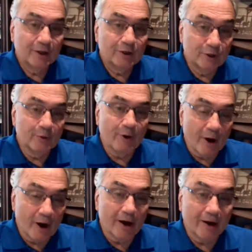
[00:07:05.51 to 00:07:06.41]
You
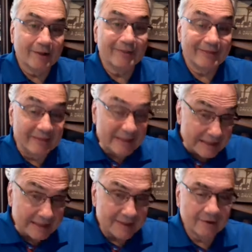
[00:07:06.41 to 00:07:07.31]
are
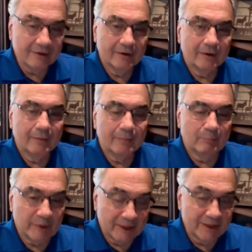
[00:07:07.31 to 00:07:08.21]
the
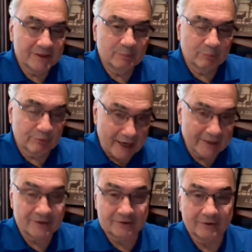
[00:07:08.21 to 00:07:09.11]
biggest
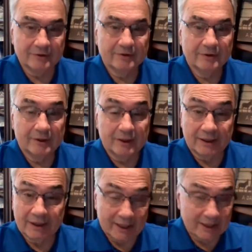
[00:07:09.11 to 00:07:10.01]
prankster
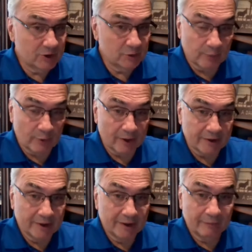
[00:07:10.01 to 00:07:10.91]
in any
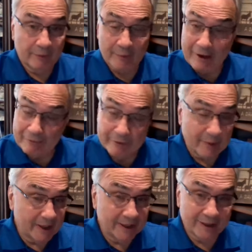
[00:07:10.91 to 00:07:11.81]
sport from
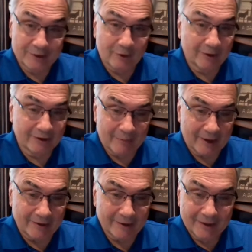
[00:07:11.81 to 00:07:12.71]
everybody I talked
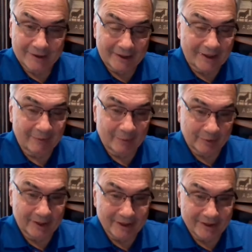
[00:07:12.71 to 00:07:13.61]
about that ever
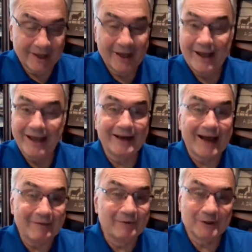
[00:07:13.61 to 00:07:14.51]
played and
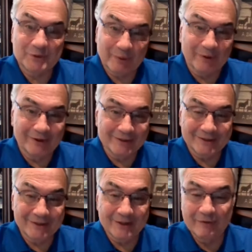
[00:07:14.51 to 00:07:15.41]
I've
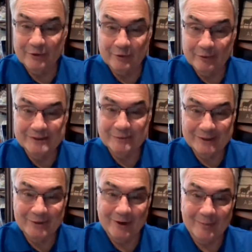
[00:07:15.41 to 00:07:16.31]
experienced it enough. And the reason
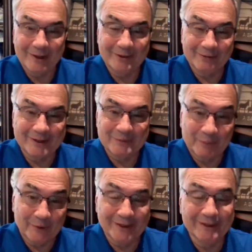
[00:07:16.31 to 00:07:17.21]
we talk about the rice
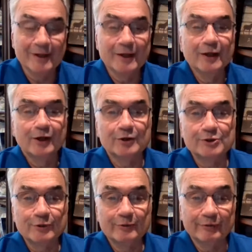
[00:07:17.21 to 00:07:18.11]
pudding,
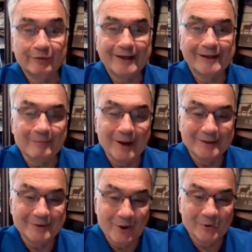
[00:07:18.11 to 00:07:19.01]
because you invited
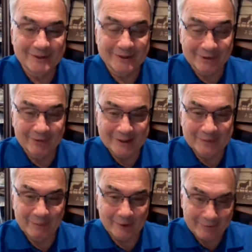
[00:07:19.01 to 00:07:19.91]
my nose into
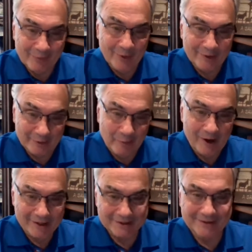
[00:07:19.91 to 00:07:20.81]
rice pudding more than
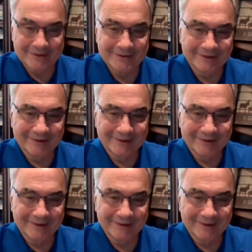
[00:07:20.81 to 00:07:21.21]
once.